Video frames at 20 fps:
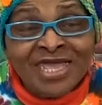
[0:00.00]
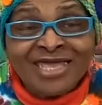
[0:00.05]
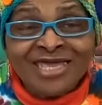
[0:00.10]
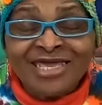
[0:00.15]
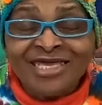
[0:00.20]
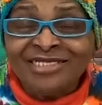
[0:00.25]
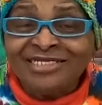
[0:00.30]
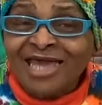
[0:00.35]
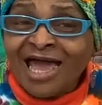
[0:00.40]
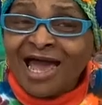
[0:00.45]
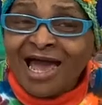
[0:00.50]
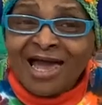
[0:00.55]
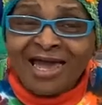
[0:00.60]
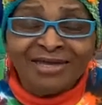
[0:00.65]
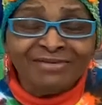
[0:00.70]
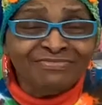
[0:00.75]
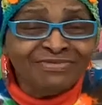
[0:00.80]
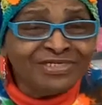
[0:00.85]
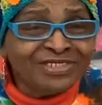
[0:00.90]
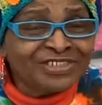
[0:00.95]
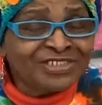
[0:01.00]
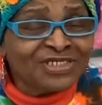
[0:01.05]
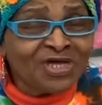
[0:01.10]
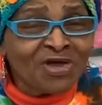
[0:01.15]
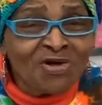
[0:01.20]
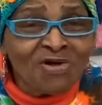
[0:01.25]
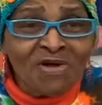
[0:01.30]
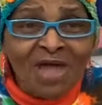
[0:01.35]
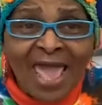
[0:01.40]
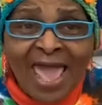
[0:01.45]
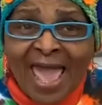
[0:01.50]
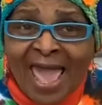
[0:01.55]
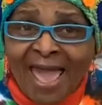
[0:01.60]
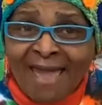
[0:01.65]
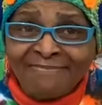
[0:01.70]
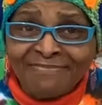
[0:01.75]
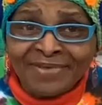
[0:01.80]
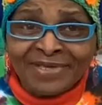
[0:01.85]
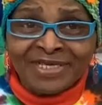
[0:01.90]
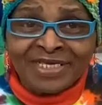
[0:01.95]
and I'm so
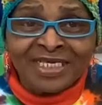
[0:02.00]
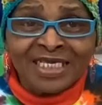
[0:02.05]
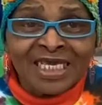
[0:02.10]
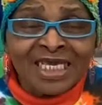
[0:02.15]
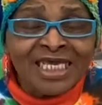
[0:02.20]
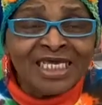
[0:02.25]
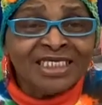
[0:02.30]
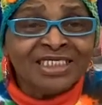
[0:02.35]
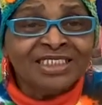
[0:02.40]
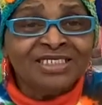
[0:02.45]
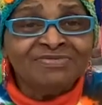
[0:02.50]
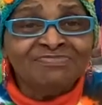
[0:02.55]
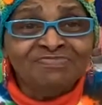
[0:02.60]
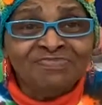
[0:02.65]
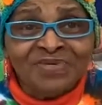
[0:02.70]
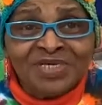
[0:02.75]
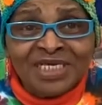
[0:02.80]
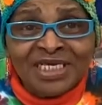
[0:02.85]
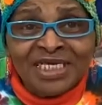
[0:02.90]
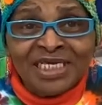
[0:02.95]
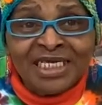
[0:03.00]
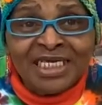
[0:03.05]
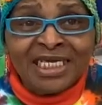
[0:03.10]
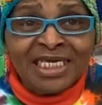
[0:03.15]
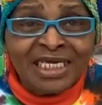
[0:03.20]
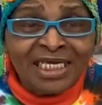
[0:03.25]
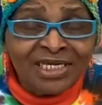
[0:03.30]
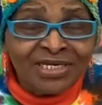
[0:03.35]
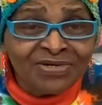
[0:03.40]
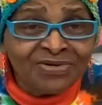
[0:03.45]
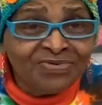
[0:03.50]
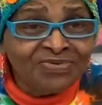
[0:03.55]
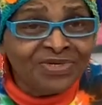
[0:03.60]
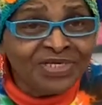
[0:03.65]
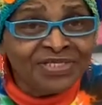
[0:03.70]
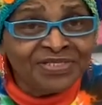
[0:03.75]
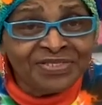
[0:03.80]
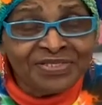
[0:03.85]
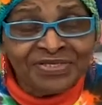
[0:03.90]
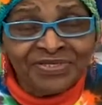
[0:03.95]
happy to be here
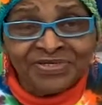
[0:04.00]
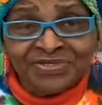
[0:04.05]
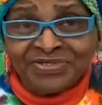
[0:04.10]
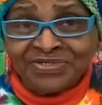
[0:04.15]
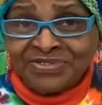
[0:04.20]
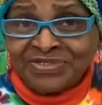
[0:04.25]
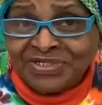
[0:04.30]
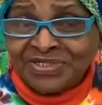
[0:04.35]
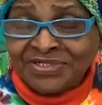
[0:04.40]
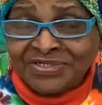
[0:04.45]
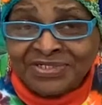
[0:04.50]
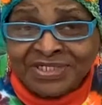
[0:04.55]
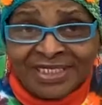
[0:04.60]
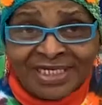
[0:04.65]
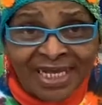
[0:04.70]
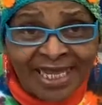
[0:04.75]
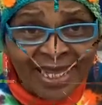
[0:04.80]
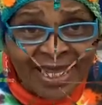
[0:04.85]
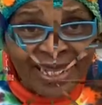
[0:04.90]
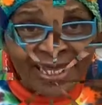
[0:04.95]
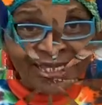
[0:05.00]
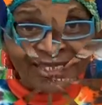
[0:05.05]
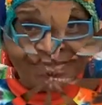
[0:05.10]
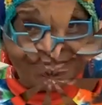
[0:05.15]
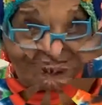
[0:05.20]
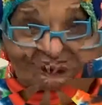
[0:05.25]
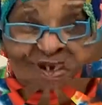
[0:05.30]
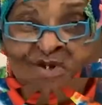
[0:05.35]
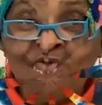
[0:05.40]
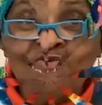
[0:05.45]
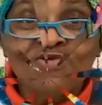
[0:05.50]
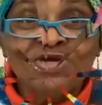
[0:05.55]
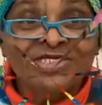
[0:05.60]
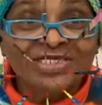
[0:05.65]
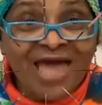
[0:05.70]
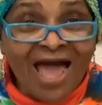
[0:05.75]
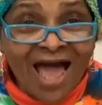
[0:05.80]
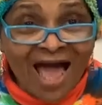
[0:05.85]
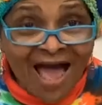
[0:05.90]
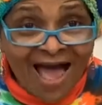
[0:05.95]
with you today.
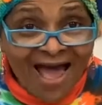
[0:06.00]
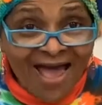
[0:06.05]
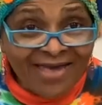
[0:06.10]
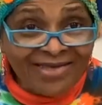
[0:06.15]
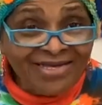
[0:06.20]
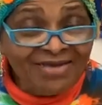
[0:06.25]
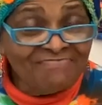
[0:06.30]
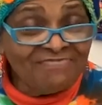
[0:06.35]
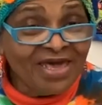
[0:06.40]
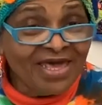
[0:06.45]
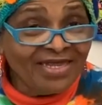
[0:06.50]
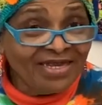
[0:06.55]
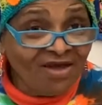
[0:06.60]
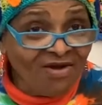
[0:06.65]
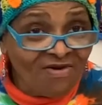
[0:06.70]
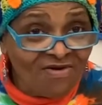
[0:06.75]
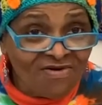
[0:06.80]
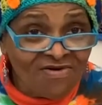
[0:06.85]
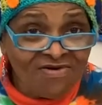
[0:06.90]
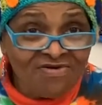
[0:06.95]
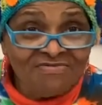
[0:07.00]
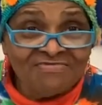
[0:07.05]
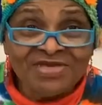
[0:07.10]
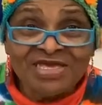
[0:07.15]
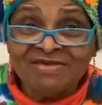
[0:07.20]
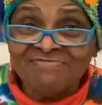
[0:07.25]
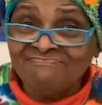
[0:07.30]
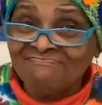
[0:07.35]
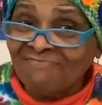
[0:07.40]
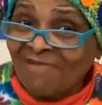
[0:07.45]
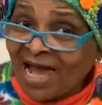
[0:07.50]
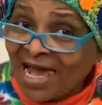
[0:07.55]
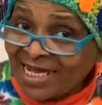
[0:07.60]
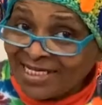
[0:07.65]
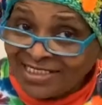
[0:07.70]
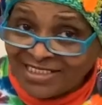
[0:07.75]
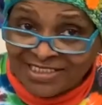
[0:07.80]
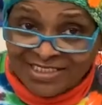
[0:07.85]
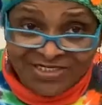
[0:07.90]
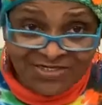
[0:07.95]
When I am at home in my
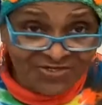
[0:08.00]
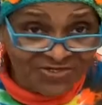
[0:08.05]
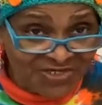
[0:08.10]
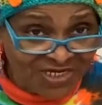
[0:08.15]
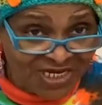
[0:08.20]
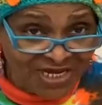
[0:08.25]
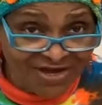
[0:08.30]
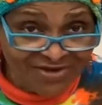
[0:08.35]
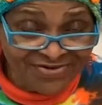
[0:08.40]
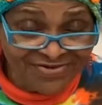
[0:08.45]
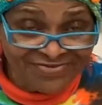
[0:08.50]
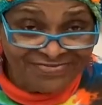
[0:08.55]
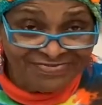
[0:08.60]
studio,